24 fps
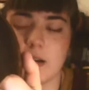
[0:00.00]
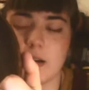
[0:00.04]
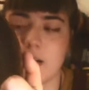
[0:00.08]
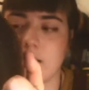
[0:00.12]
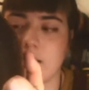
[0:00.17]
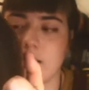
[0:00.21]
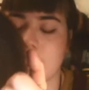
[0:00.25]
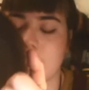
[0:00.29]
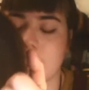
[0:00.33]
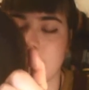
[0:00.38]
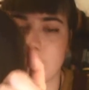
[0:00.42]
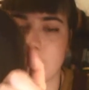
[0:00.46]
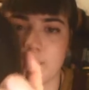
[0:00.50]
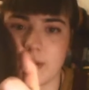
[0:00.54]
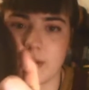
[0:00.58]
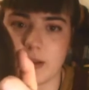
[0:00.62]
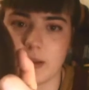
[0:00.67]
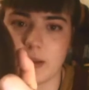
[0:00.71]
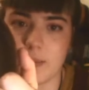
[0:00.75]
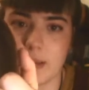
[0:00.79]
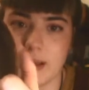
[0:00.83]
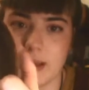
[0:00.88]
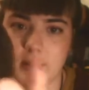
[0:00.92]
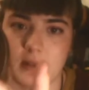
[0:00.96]
industrially
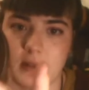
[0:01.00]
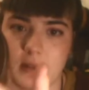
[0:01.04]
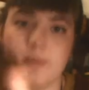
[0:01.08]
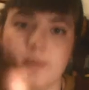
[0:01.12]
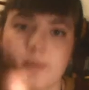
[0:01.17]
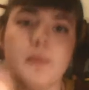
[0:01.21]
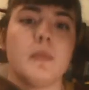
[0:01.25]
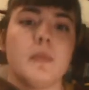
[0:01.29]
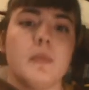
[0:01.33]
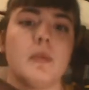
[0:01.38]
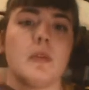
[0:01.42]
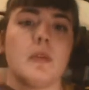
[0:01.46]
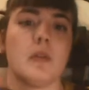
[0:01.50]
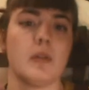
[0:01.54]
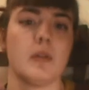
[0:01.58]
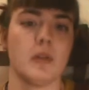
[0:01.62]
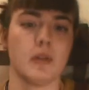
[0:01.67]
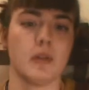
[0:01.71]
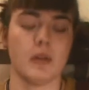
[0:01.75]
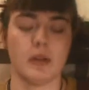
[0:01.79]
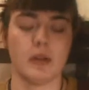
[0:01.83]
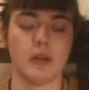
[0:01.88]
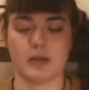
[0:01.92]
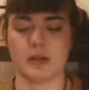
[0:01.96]
made.
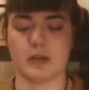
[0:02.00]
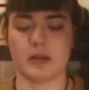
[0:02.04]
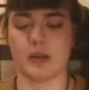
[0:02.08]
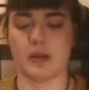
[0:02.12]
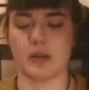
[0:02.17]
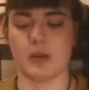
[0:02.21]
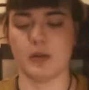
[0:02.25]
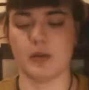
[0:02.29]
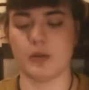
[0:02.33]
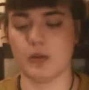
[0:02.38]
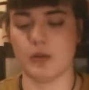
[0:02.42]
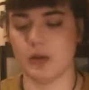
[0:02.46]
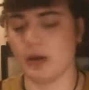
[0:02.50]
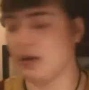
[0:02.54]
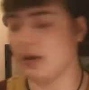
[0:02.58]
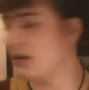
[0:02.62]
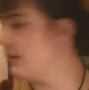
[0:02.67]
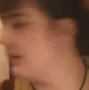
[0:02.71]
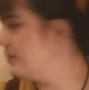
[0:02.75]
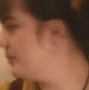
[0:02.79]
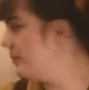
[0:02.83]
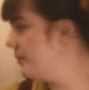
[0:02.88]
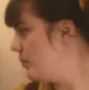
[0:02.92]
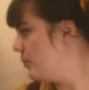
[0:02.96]

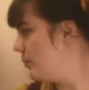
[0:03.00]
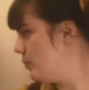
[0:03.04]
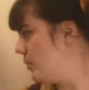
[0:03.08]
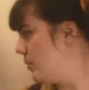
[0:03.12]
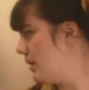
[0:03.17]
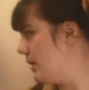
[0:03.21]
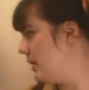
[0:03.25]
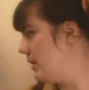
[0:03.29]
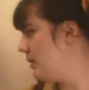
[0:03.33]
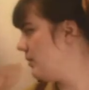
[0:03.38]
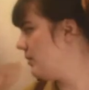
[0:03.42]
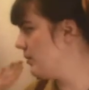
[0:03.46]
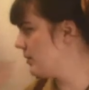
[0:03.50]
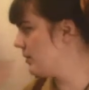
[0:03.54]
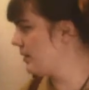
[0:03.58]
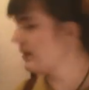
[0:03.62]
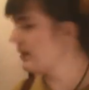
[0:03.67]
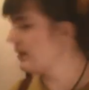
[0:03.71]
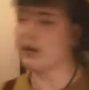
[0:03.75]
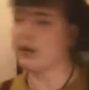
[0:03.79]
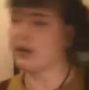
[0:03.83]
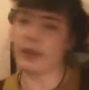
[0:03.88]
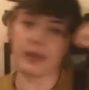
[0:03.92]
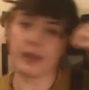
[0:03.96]
So, well,
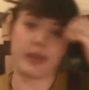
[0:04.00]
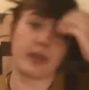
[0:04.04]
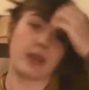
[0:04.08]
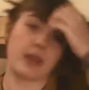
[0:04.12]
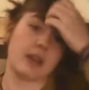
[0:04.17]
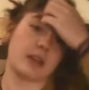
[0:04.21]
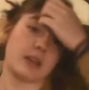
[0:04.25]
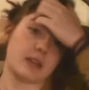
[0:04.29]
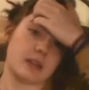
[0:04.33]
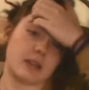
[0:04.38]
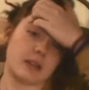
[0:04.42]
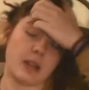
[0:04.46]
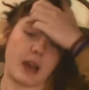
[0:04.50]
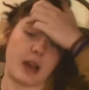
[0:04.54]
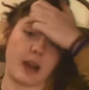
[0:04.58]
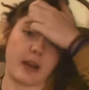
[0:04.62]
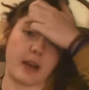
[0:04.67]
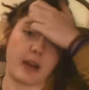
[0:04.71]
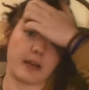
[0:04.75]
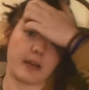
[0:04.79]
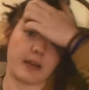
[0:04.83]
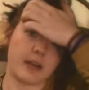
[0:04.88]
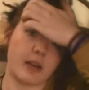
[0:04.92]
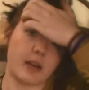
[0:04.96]
the other things that
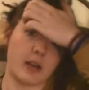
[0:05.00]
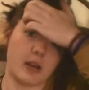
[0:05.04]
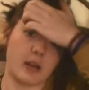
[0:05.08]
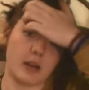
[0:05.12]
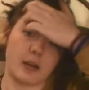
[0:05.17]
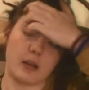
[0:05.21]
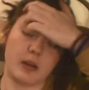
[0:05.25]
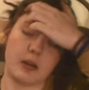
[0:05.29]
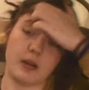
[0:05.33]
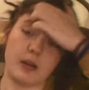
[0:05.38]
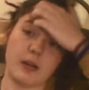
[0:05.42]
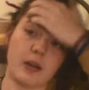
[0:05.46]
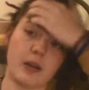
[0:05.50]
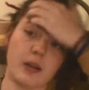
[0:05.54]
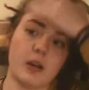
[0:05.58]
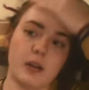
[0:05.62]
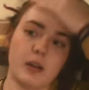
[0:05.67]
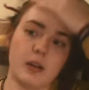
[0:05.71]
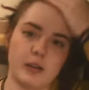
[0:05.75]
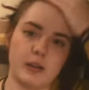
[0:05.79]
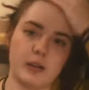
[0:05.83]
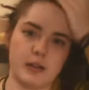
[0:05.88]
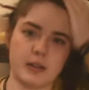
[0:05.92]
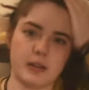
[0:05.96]

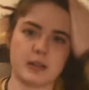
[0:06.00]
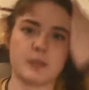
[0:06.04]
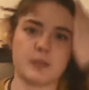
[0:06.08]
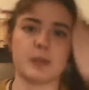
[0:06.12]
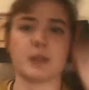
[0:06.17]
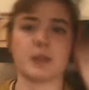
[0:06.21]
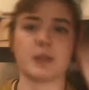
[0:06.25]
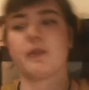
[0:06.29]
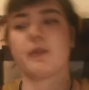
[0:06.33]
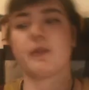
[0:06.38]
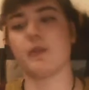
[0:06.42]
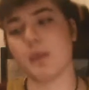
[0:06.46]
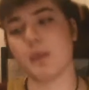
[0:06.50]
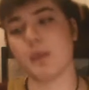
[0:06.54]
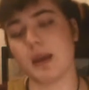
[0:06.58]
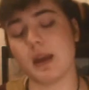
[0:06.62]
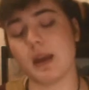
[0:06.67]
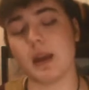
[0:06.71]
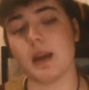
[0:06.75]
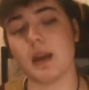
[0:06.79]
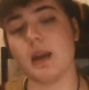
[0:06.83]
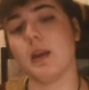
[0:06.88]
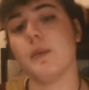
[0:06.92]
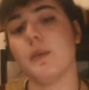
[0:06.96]
are especially for
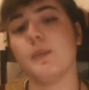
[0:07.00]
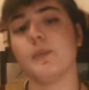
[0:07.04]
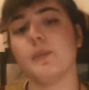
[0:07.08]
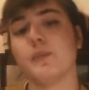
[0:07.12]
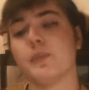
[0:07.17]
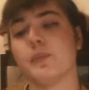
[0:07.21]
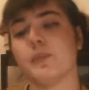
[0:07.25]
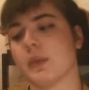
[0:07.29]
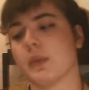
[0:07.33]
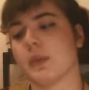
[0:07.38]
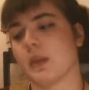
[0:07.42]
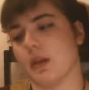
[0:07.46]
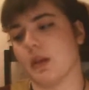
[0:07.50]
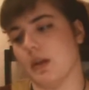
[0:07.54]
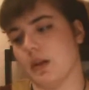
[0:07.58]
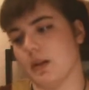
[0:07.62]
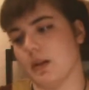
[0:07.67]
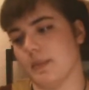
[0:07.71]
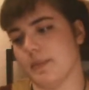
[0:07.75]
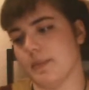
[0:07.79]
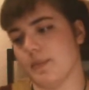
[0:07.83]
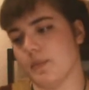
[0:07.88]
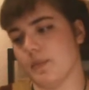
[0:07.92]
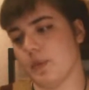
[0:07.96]
me
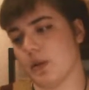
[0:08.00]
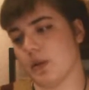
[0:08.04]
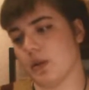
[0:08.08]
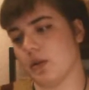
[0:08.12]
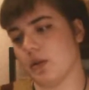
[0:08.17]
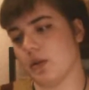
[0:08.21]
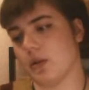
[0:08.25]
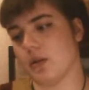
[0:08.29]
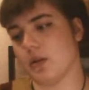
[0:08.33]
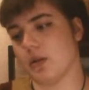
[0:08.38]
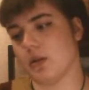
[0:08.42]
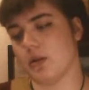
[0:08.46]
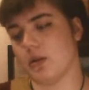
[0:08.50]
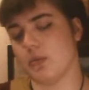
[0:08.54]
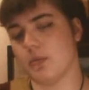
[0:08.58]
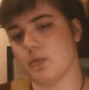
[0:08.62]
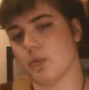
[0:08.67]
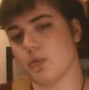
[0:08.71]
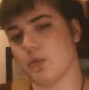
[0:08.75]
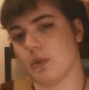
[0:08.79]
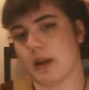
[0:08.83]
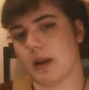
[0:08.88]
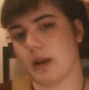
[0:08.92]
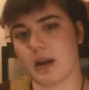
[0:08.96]
are
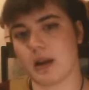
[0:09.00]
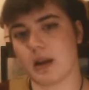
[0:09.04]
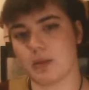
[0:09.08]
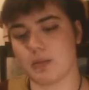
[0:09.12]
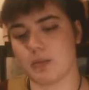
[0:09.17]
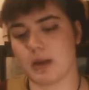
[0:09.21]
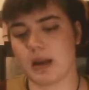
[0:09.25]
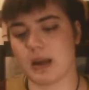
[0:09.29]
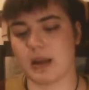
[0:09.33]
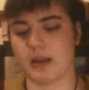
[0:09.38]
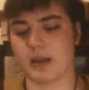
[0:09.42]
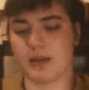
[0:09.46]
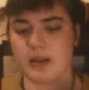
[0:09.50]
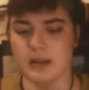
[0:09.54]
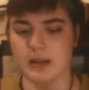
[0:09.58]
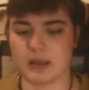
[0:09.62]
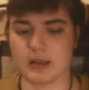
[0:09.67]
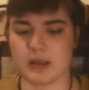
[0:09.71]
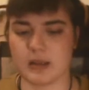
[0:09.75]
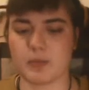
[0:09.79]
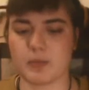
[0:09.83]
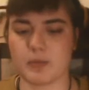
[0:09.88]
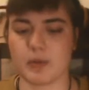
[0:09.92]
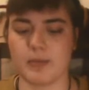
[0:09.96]
more handmade. This
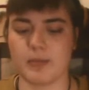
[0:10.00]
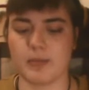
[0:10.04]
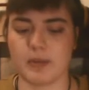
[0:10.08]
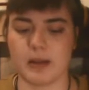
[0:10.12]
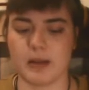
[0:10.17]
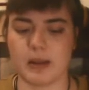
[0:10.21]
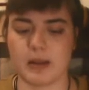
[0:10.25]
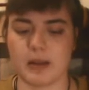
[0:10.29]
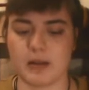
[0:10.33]
is probably